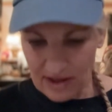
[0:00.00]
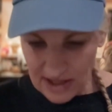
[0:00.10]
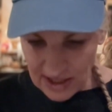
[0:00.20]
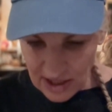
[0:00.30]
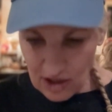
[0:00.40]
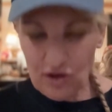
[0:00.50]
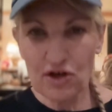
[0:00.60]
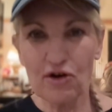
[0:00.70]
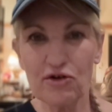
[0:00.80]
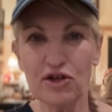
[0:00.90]
Thinking
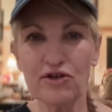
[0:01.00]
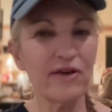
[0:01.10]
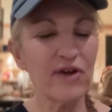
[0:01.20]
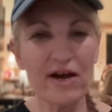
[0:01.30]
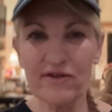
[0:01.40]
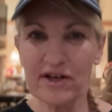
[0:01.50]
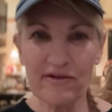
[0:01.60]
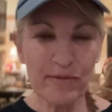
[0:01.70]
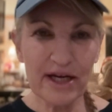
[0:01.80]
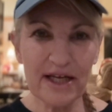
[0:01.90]
you'll never have
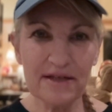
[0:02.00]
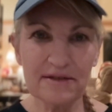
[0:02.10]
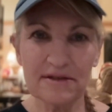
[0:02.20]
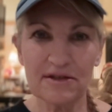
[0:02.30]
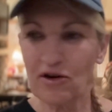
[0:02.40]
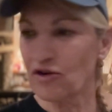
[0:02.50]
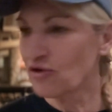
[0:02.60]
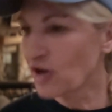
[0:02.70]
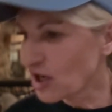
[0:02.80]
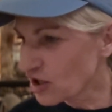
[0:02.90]
enough money or you're
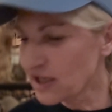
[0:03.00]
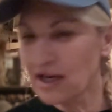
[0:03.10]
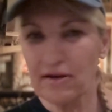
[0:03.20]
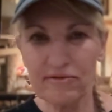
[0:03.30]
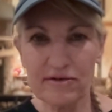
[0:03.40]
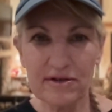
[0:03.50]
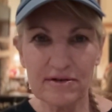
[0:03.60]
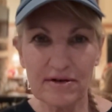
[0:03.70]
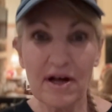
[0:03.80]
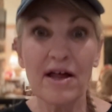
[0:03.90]
not good enough,
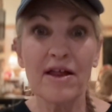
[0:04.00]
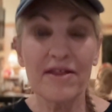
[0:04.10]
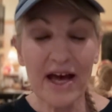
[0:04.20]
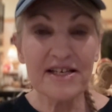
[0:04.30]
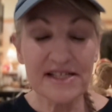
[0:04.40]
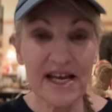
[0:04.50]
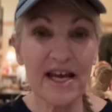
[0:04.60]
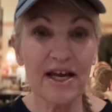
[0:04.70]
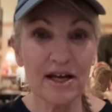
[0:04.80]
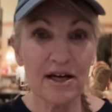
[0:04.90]
that is a